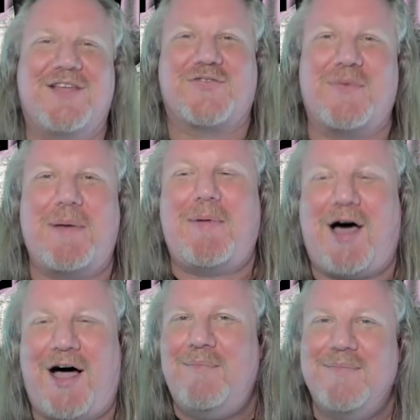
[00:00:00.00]
It's for my
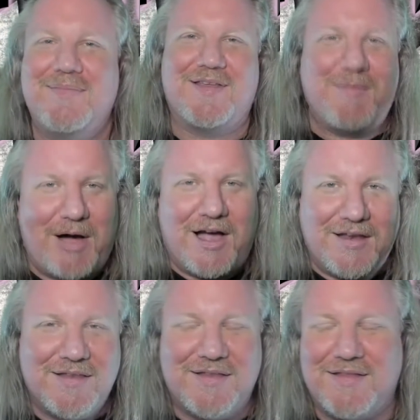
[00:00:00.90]
mom. Come on.
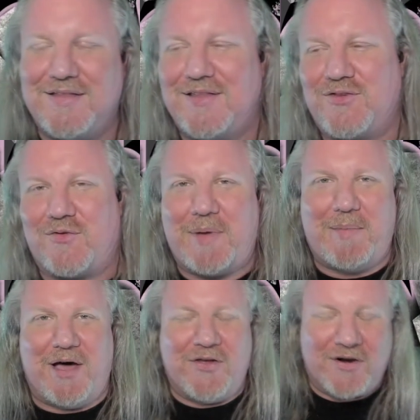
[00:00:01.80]
It's for my
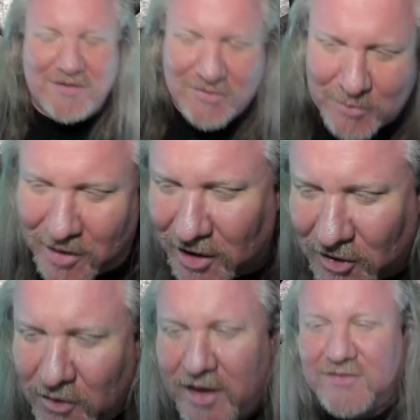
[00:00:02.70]
mother. We're gonna do this.